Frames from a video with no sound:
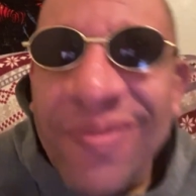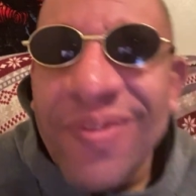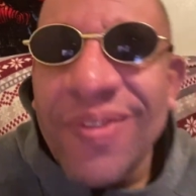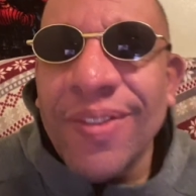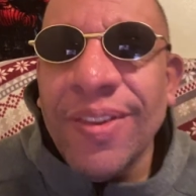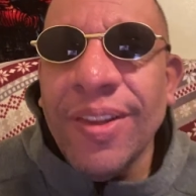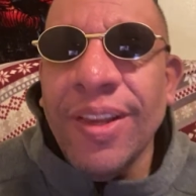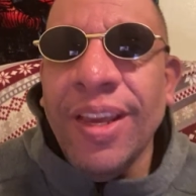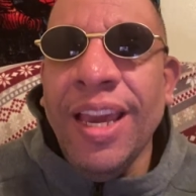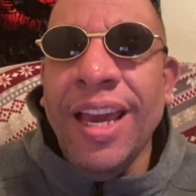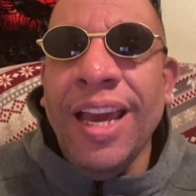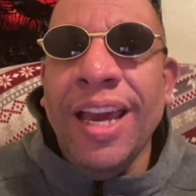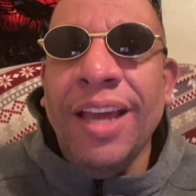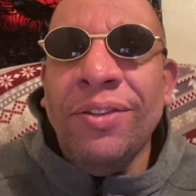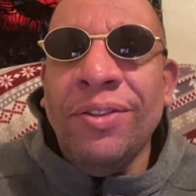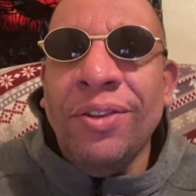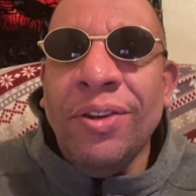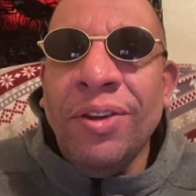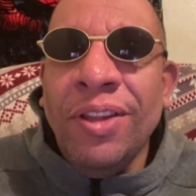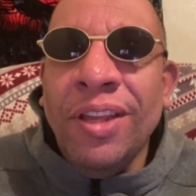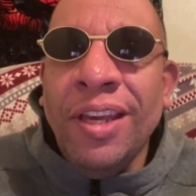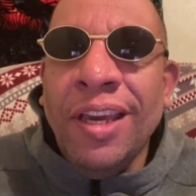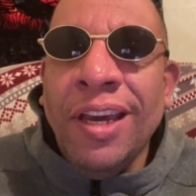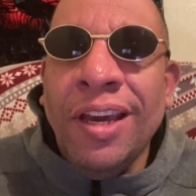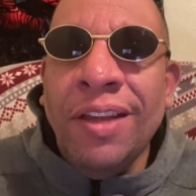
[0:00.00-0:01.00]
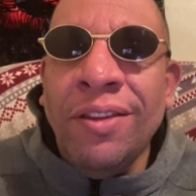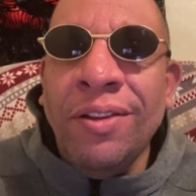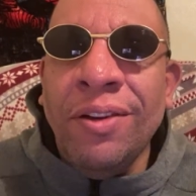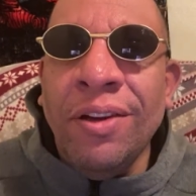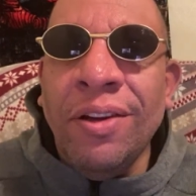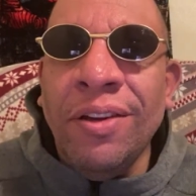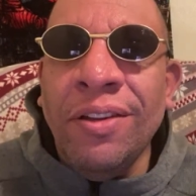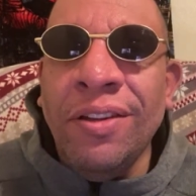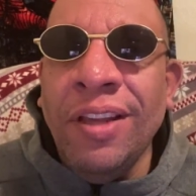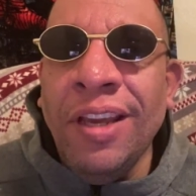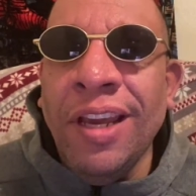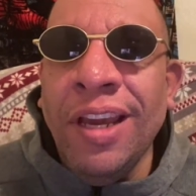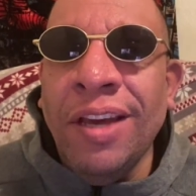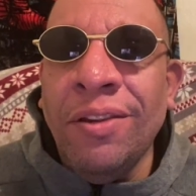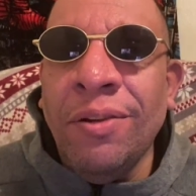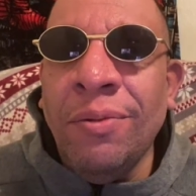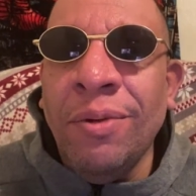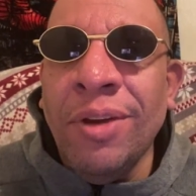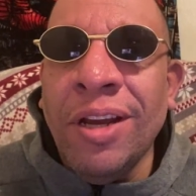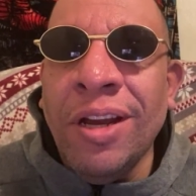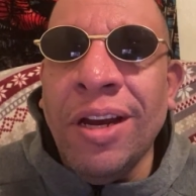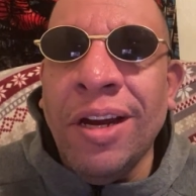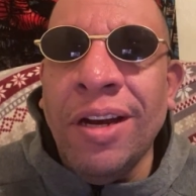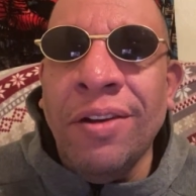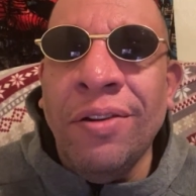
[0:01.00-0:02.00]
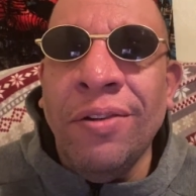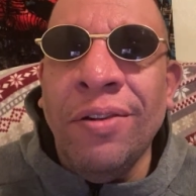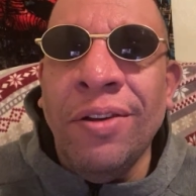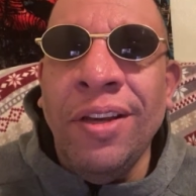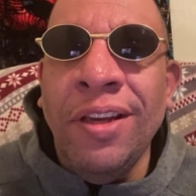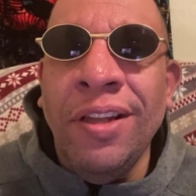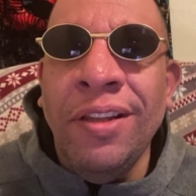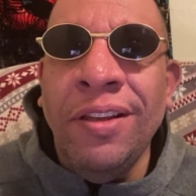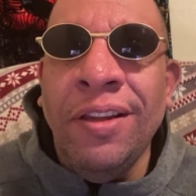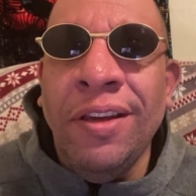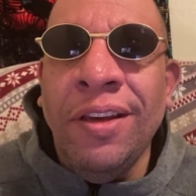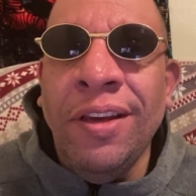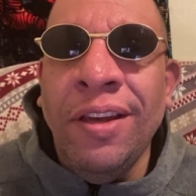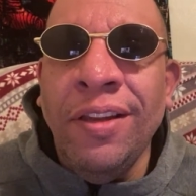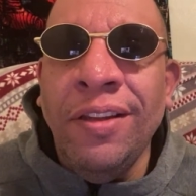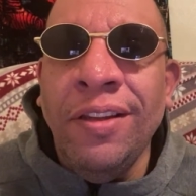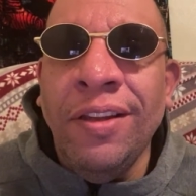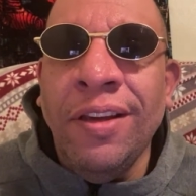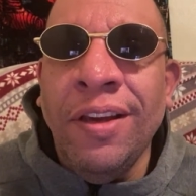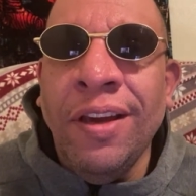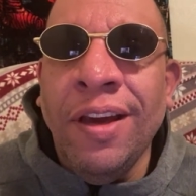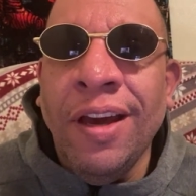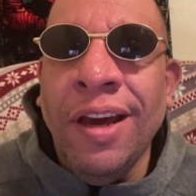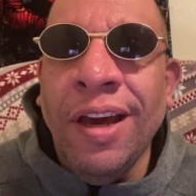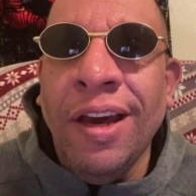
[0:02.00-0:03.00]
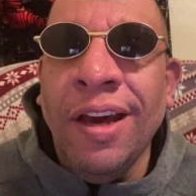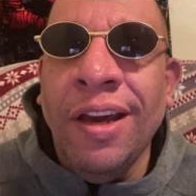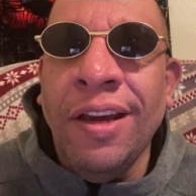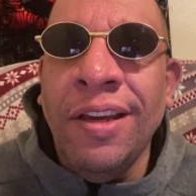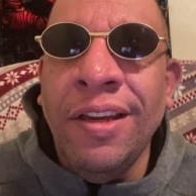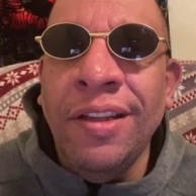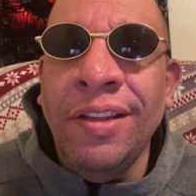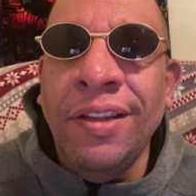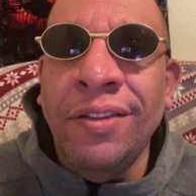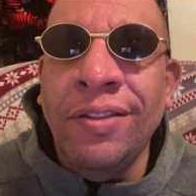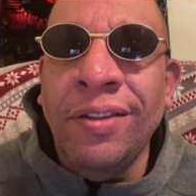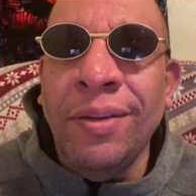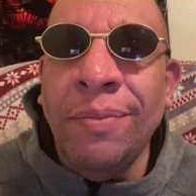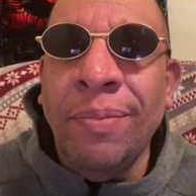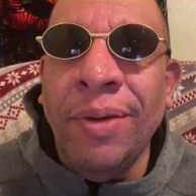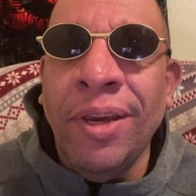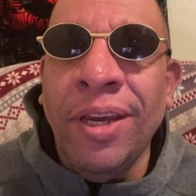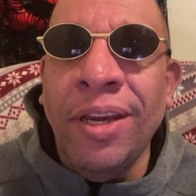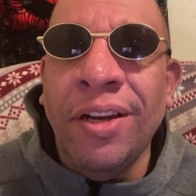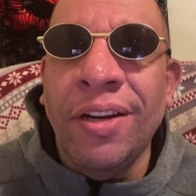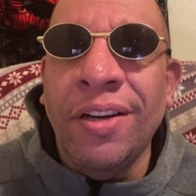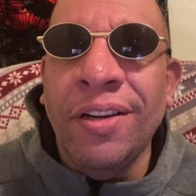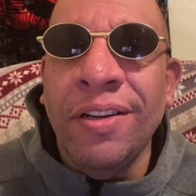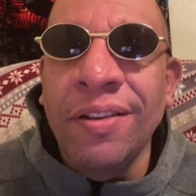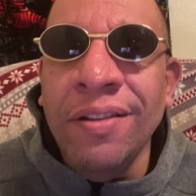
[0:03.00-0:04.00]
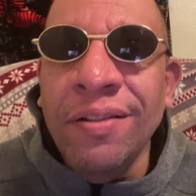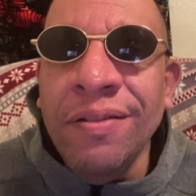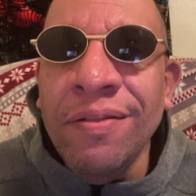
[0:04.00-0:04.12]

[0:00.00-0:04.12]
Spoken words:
Yeah, so the other Ricardo, he disappeared.